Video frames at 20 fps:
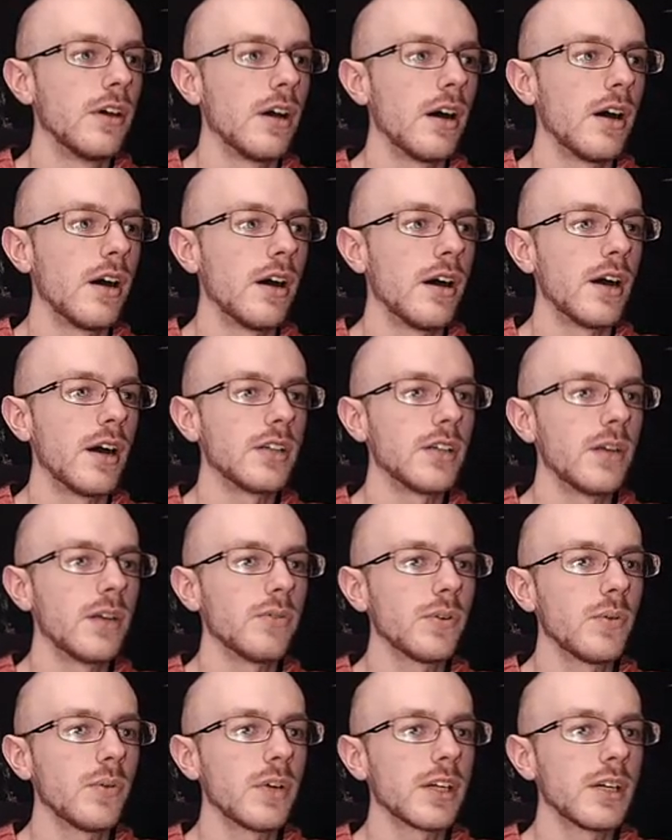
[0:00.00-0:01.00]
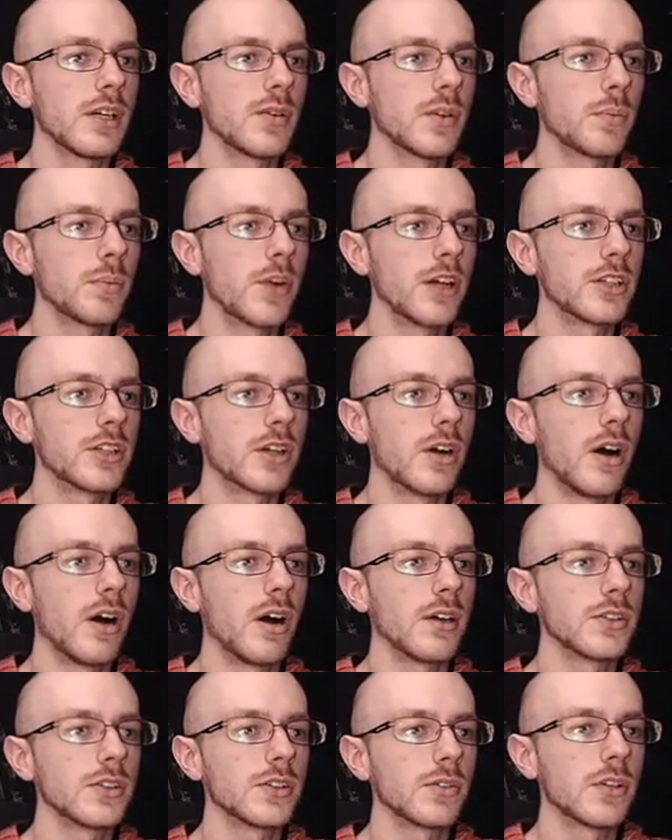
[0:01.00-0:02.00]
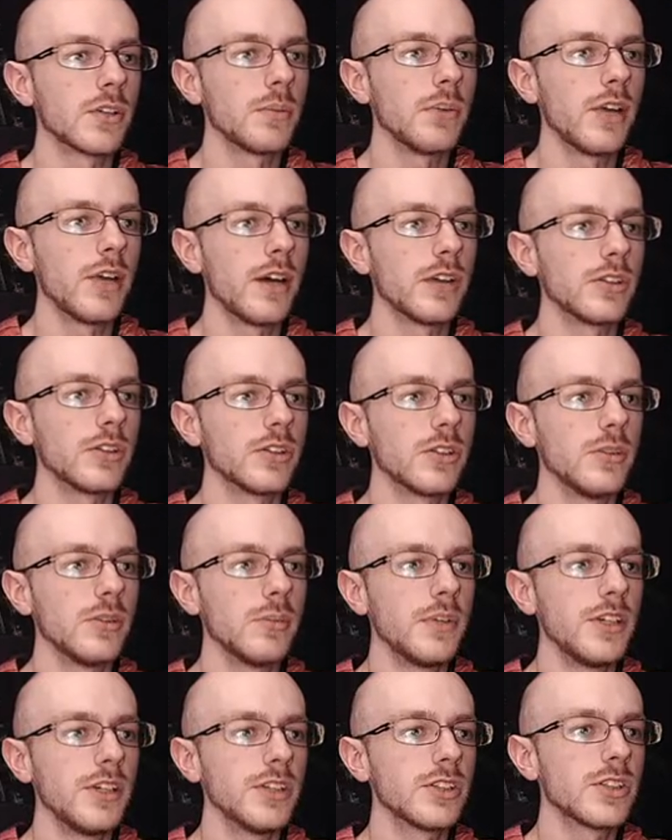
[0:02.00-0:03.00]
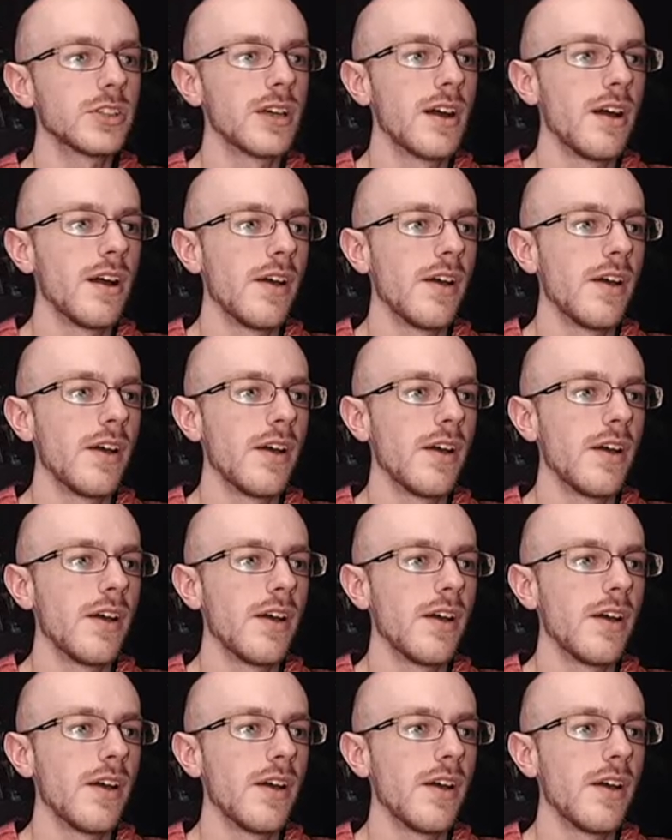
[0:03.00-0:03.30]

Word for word: Uh, I definitely want to keep the pressure on, so I'm gonna pull out a two-piece.